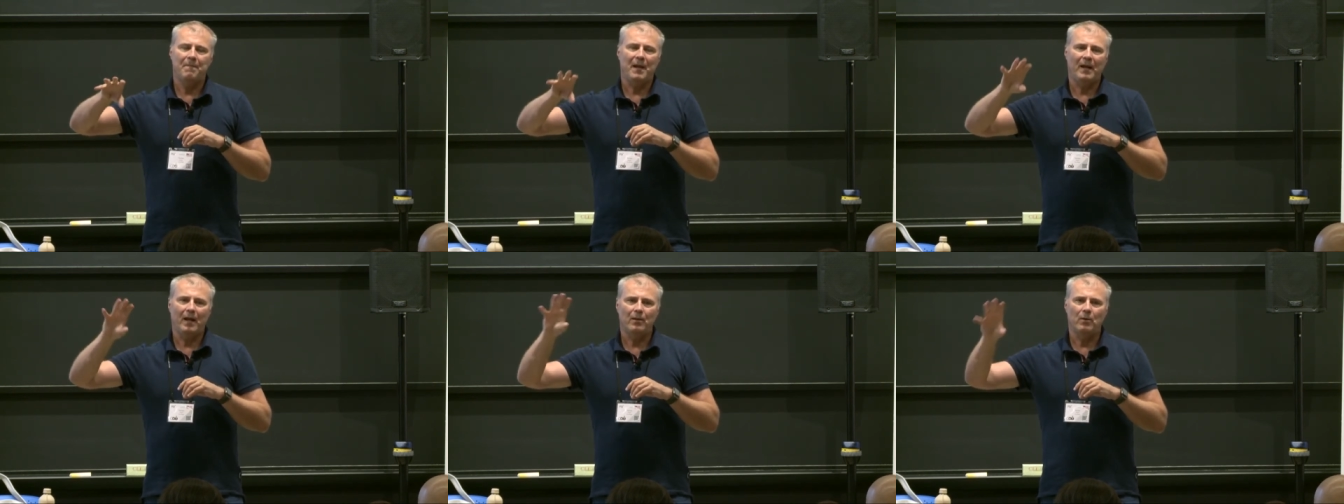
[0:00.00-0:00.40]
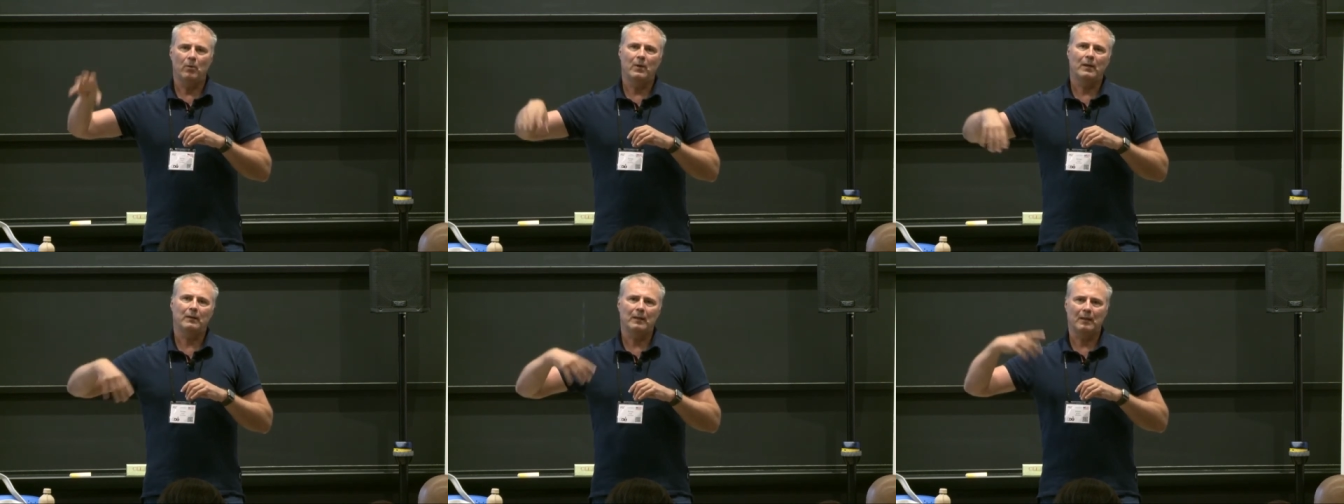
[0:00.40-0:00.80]
And I
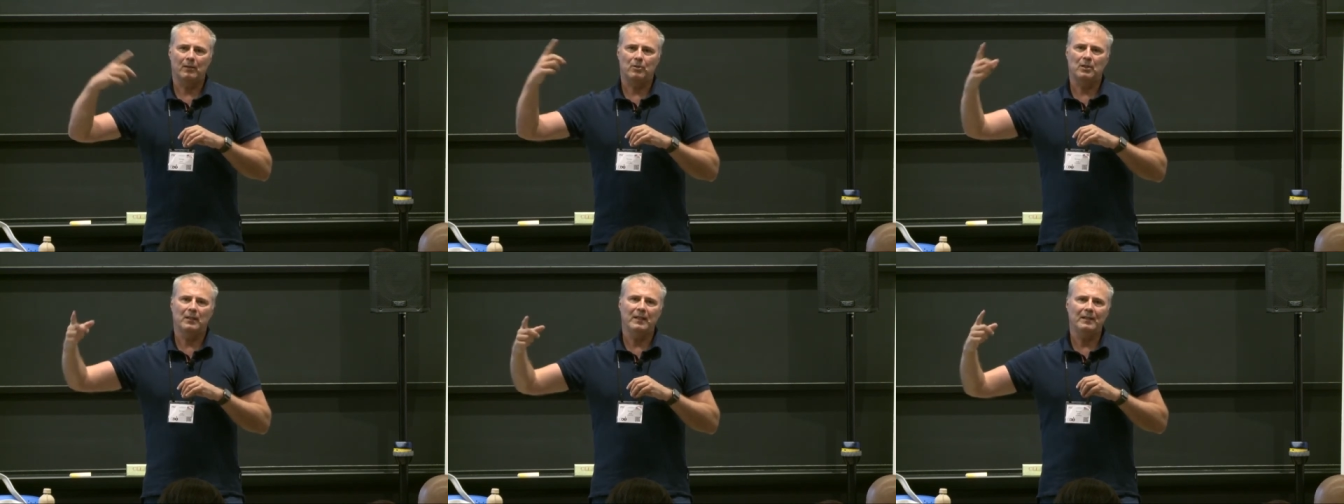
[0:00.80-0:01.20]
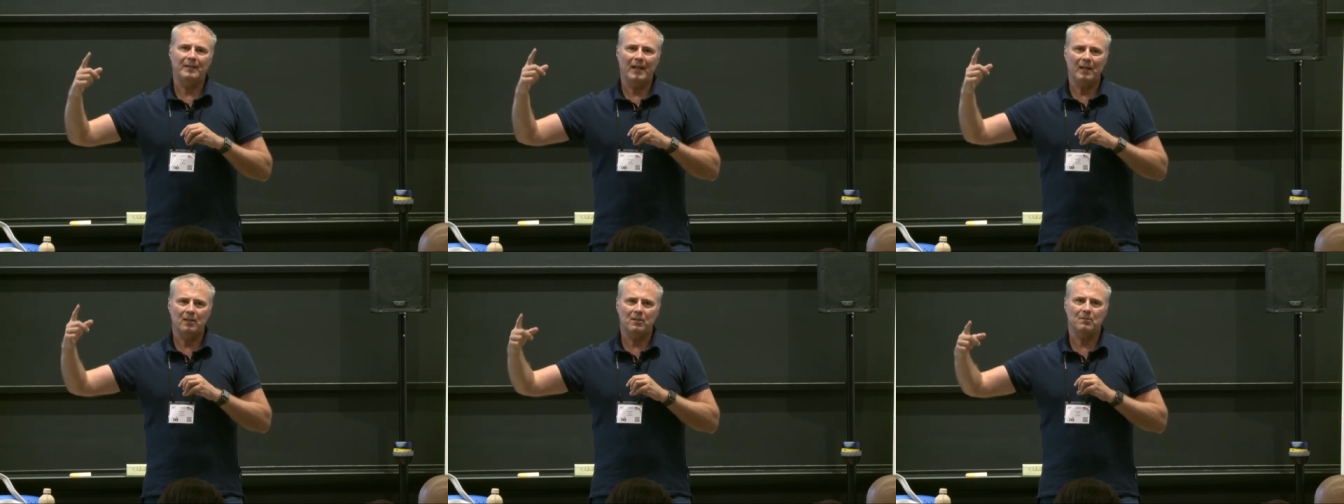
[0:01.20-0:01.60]
know it
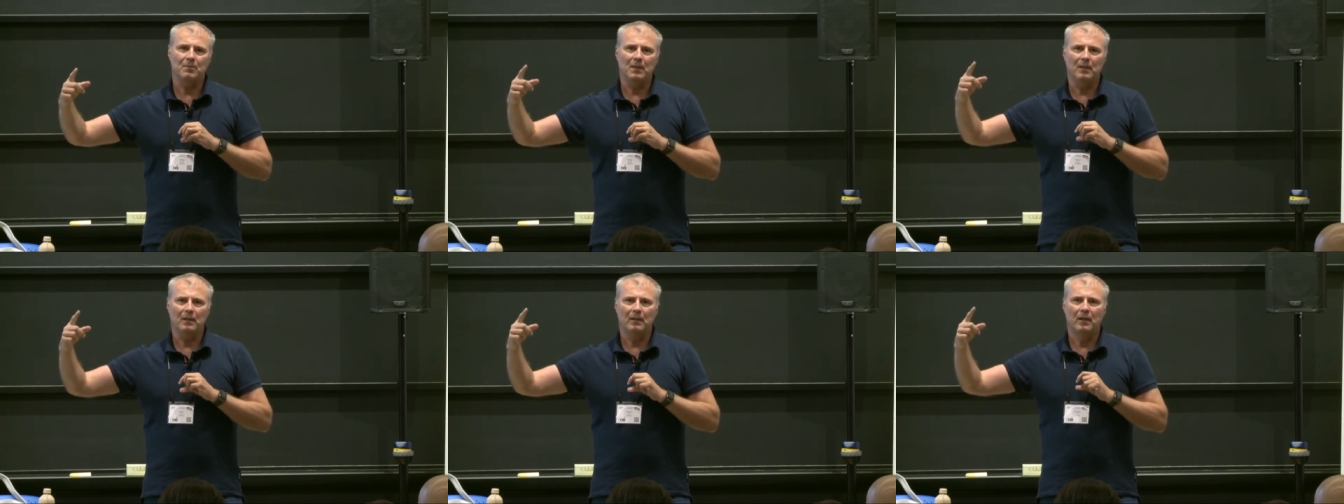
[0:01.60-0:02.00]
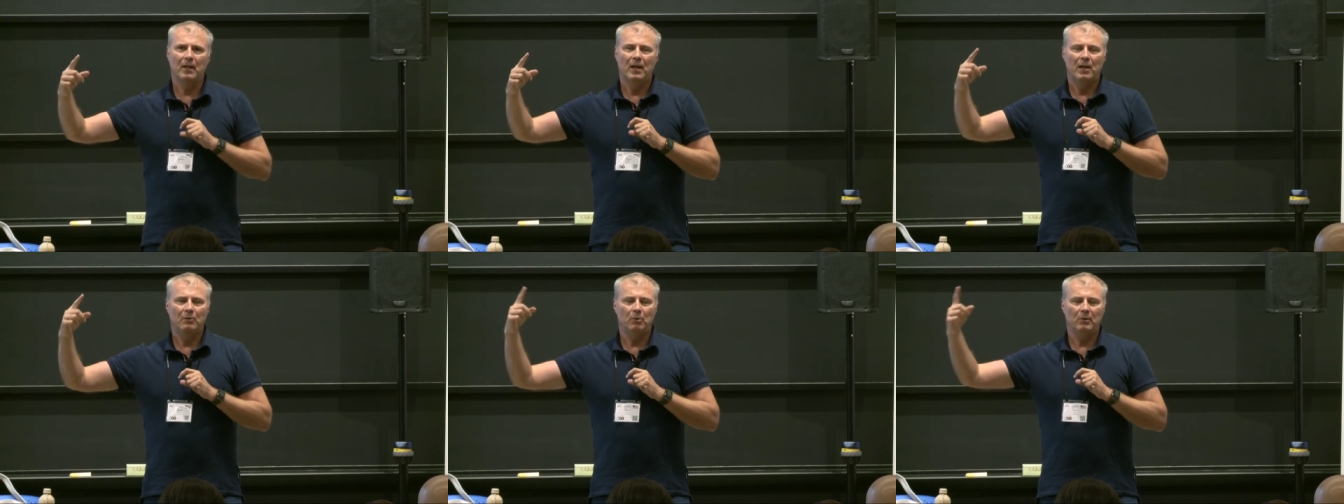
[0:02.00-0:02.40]
takes me
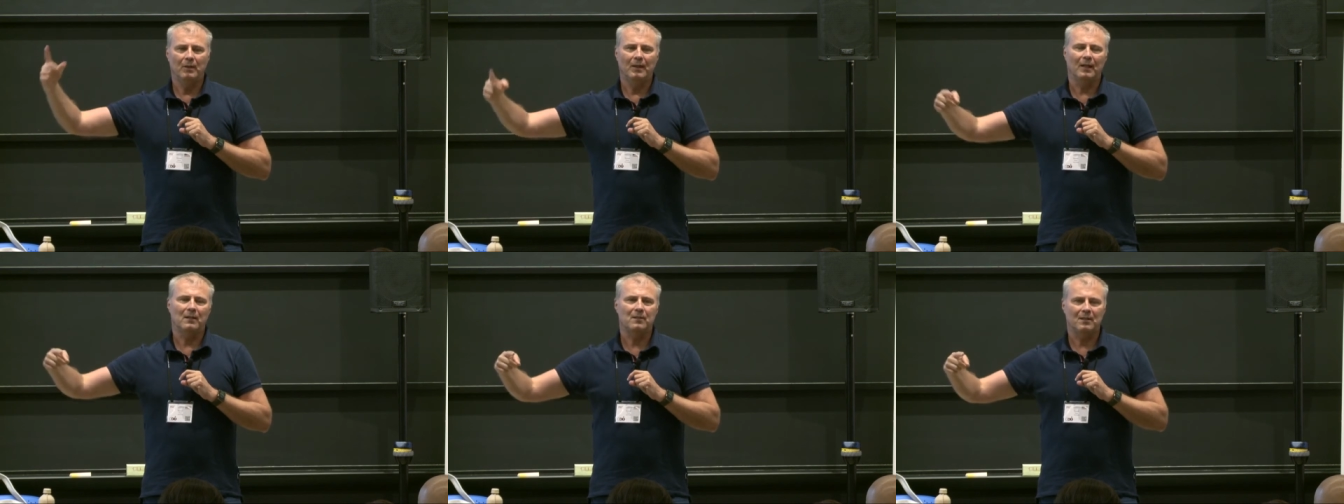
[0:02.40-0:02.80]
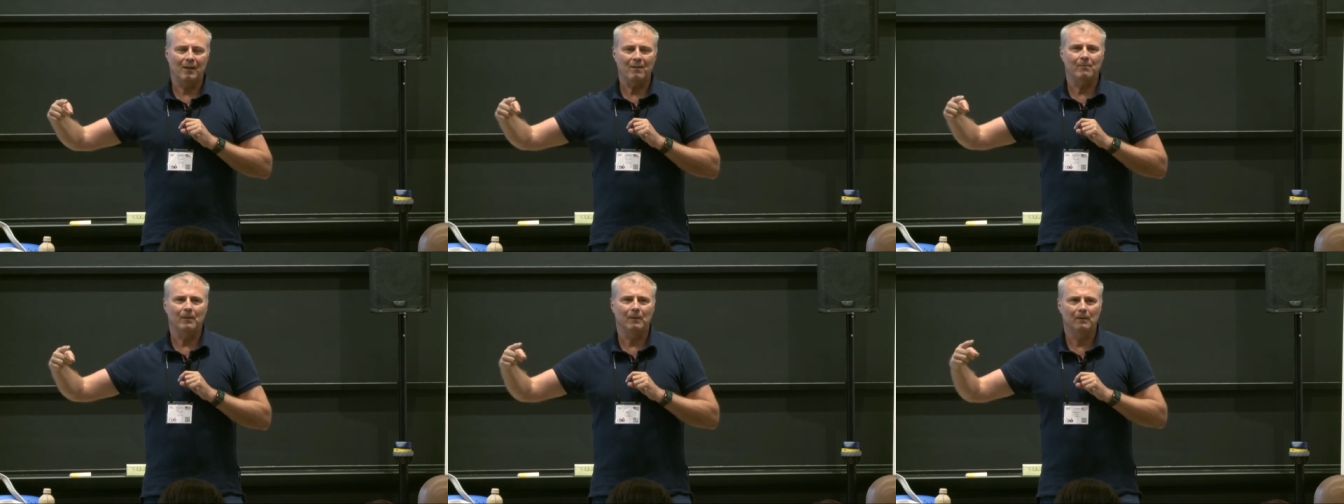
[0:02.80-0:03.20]
to the next
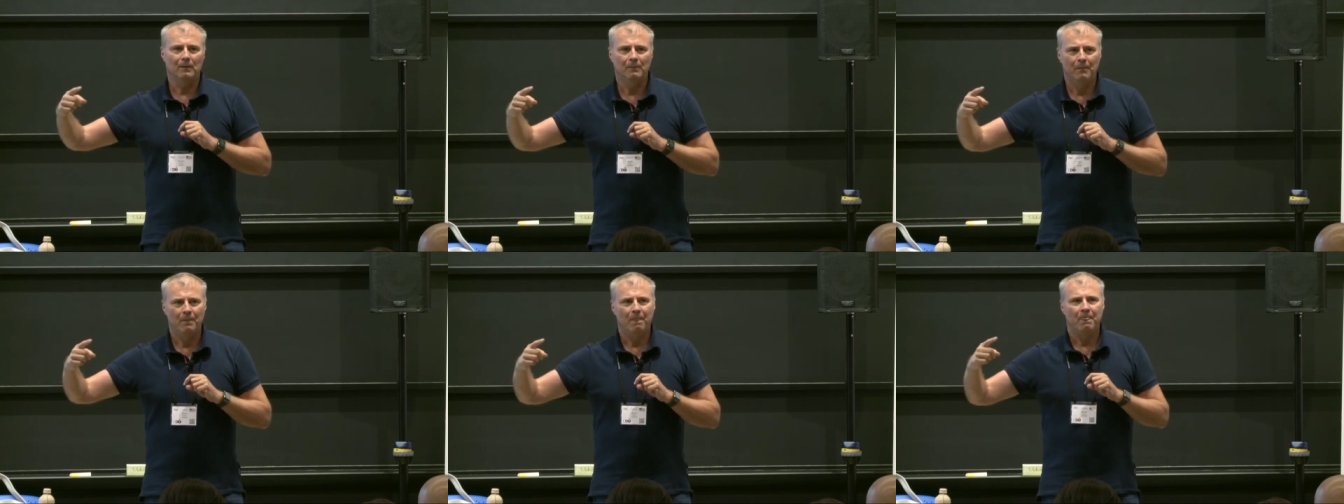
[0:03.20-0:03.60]
level,